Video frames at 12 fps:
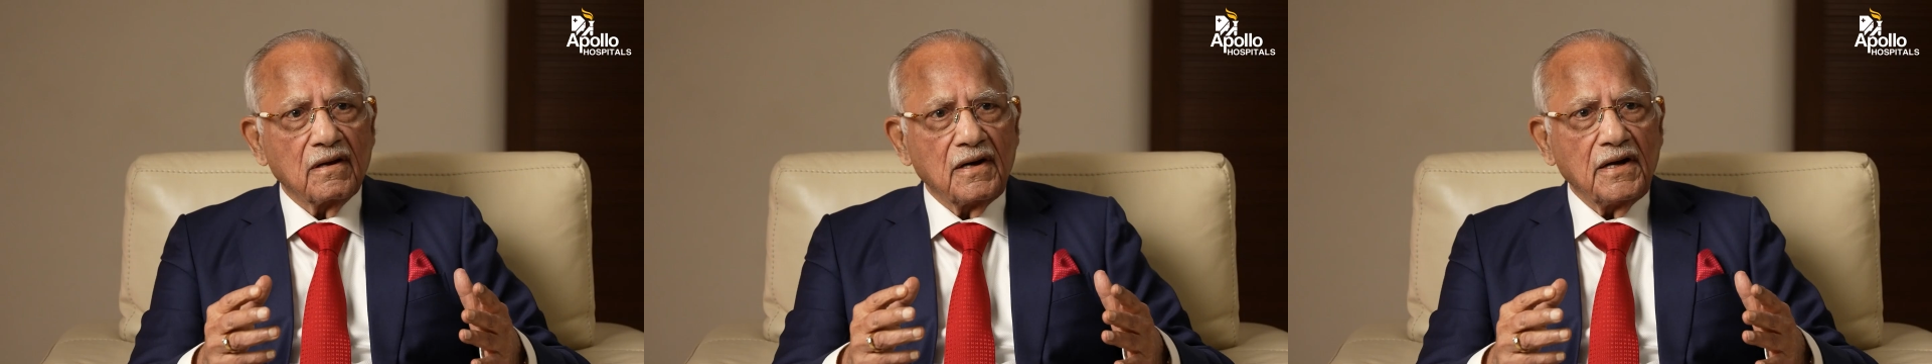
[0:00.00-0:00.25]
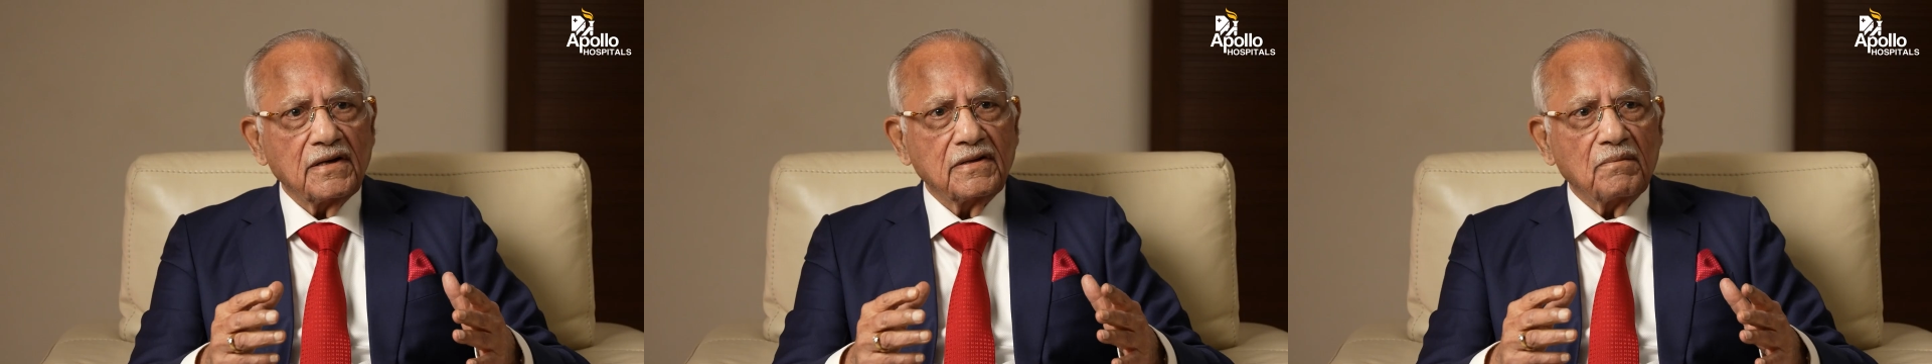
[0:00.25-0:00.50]

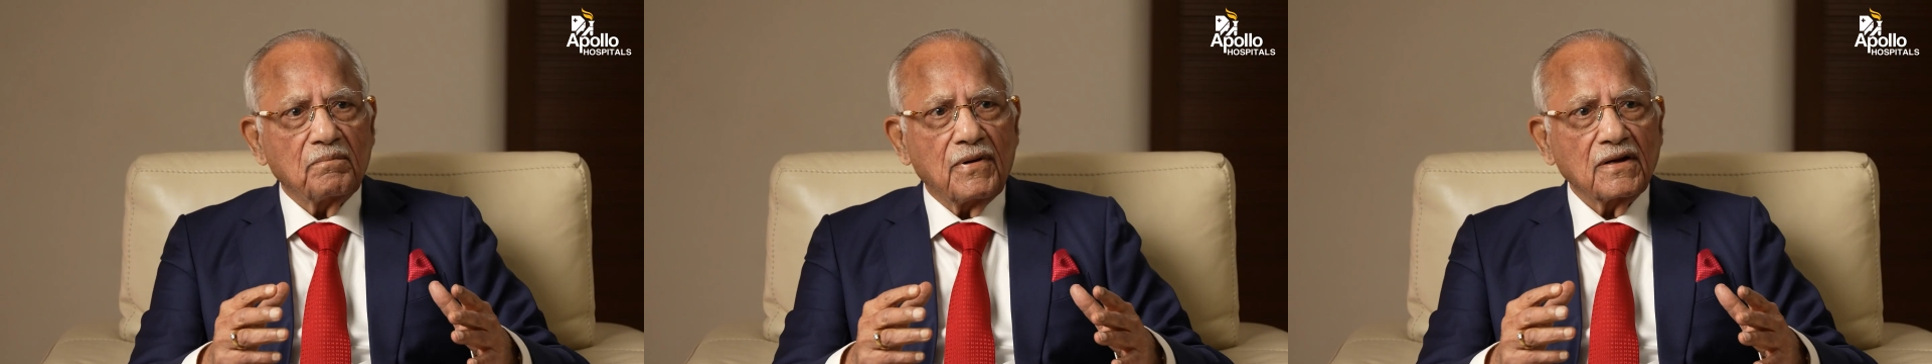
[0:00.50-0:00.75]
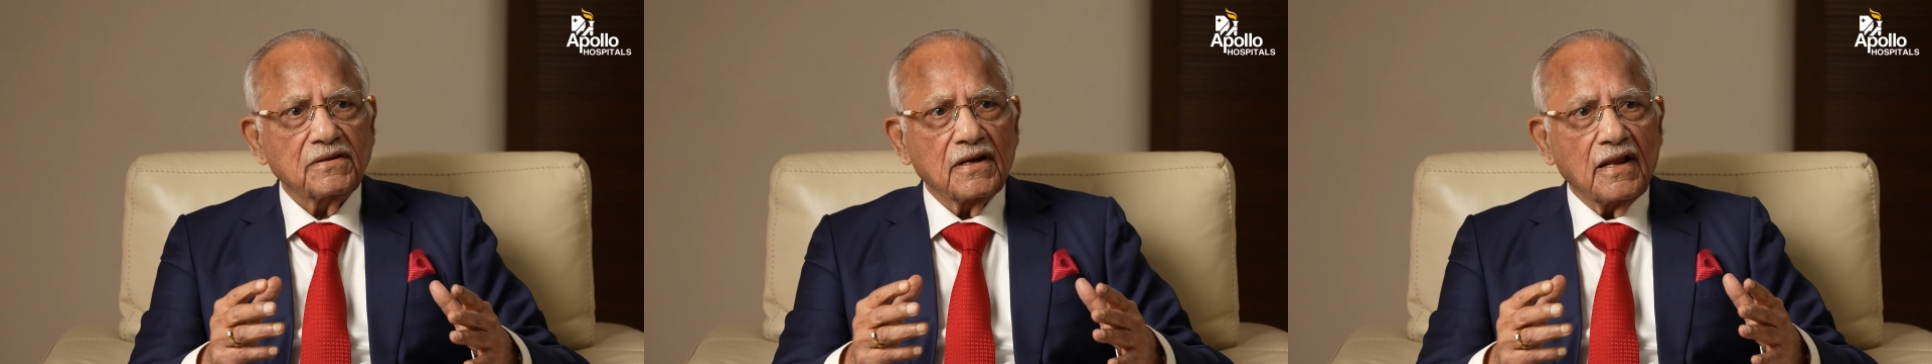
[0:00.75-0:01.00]
lead the
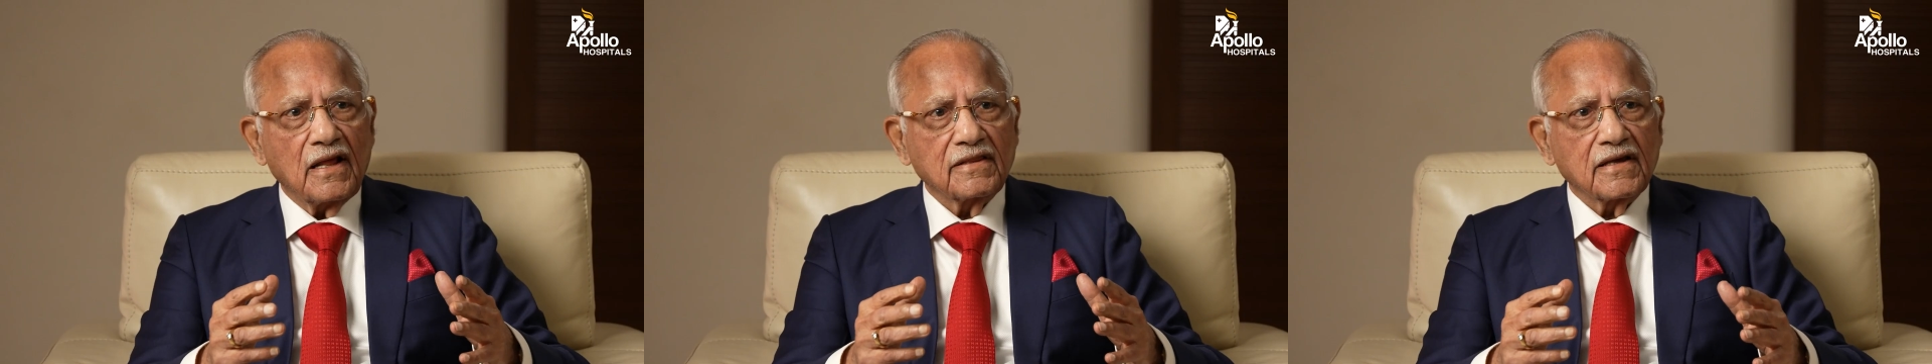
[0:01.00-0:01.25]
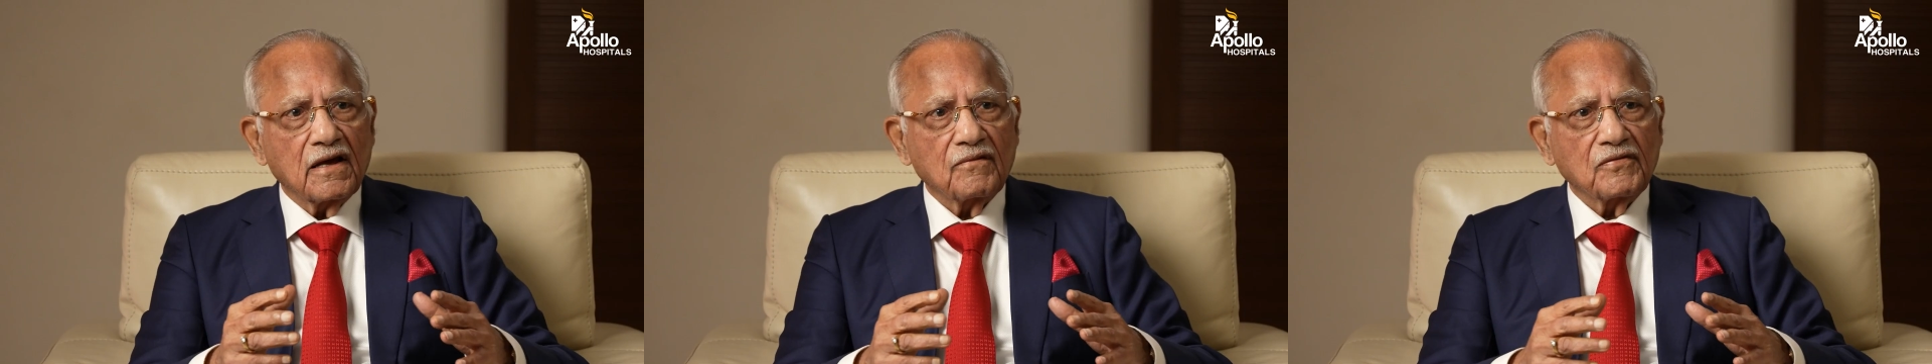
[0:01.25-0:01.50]
path in
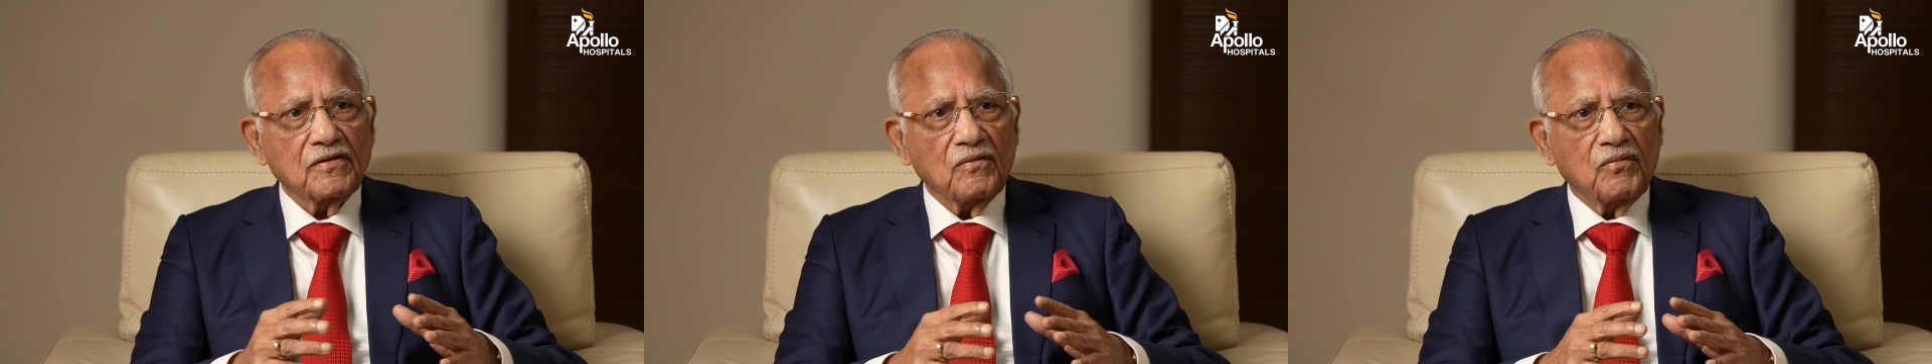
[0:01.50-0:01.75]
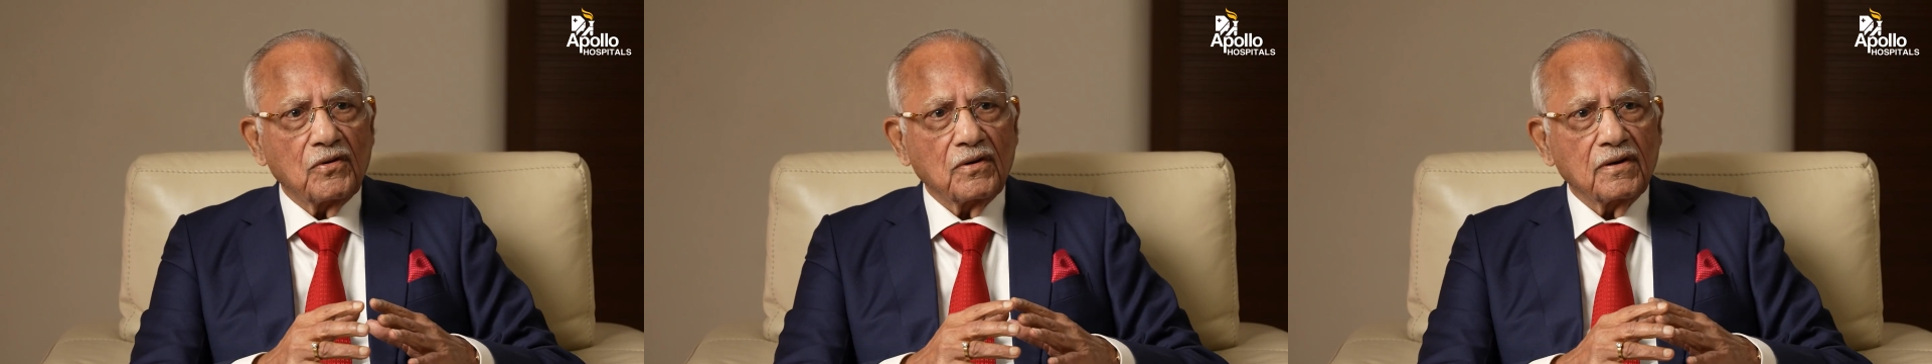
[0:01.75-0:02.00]
healthcare for the
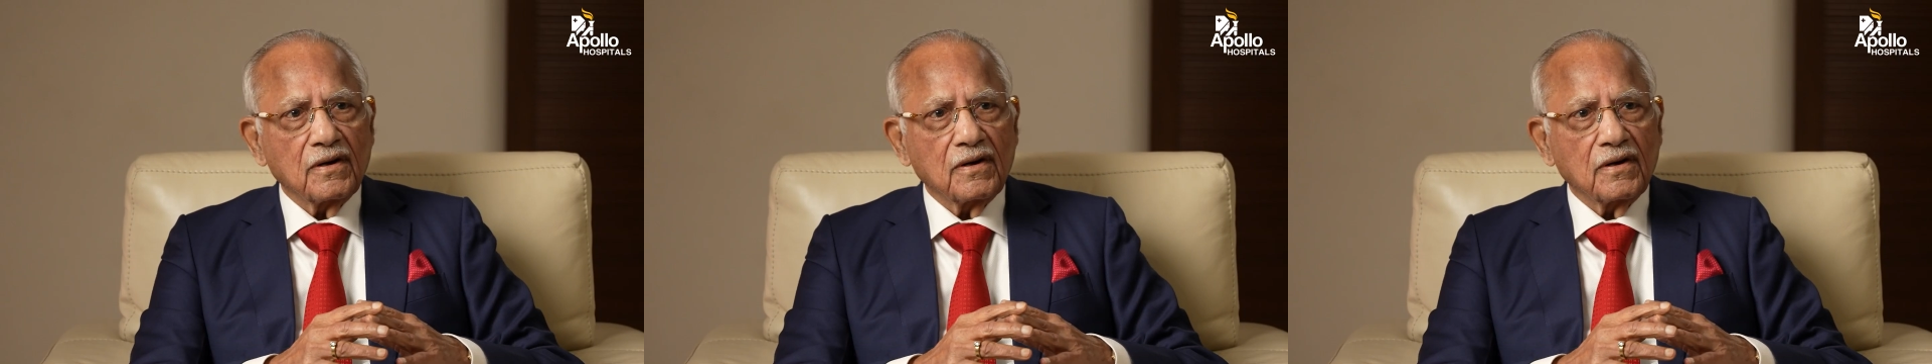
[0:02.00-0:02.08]
world,